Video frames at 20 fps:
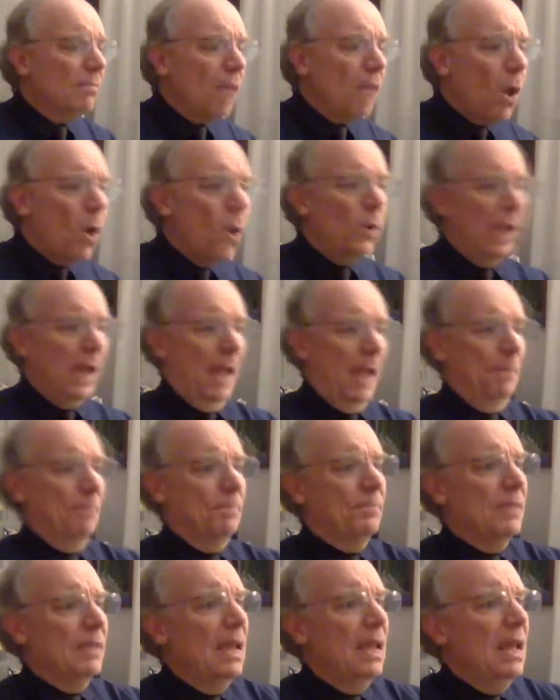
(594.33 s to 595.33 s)
Okay.
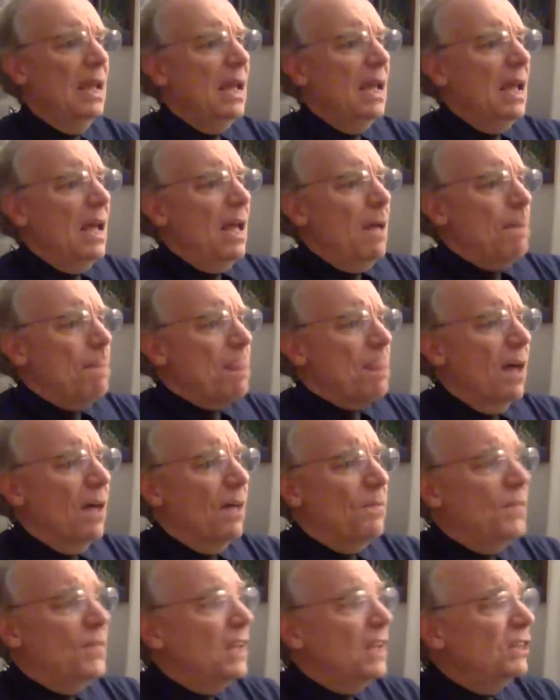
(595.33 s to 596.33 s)

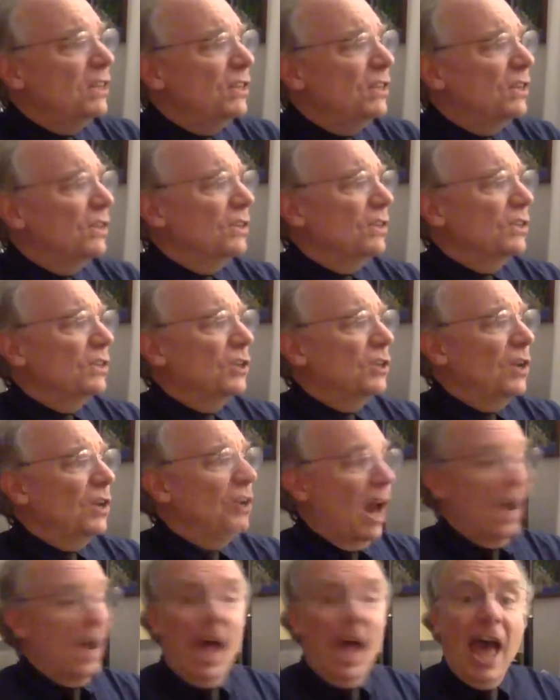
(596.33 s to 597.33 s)
This
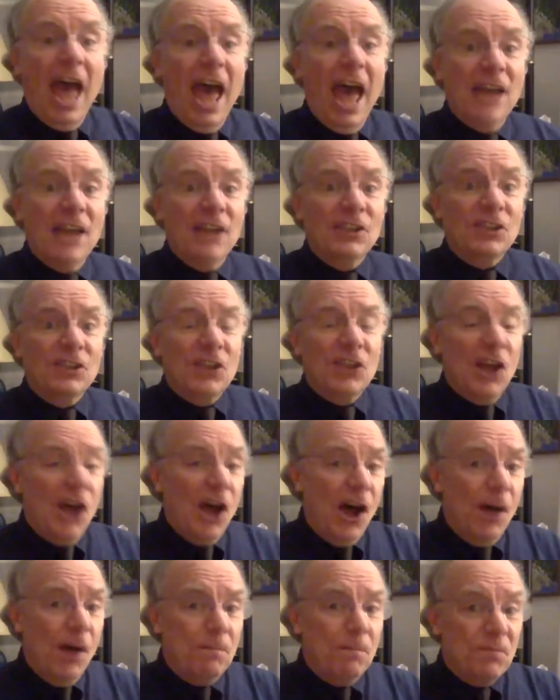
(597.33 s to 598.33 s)
sonata has
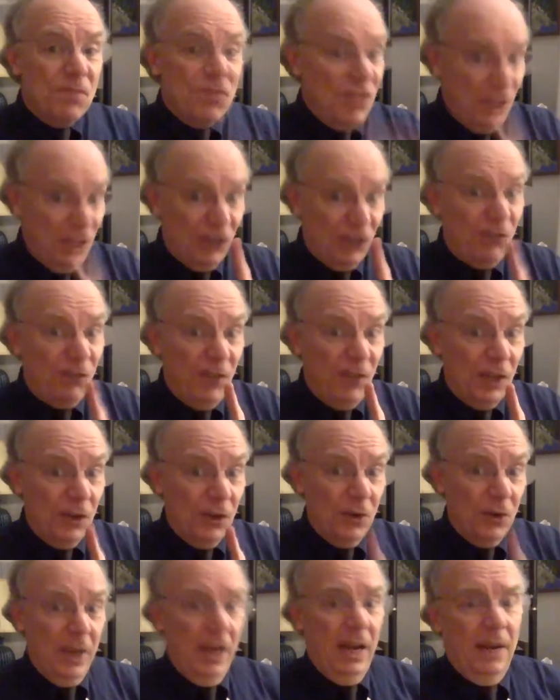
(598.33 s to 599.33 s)
this
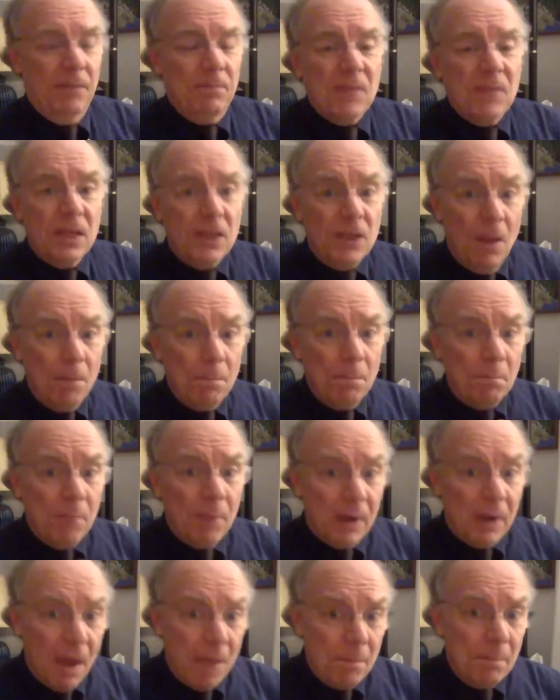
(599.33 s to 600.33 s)
figure in it. Yum ba
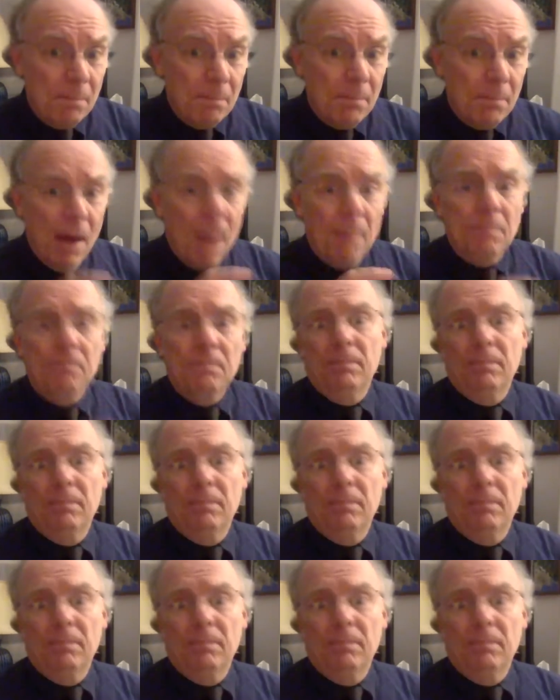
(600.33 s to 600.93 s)
dum bum.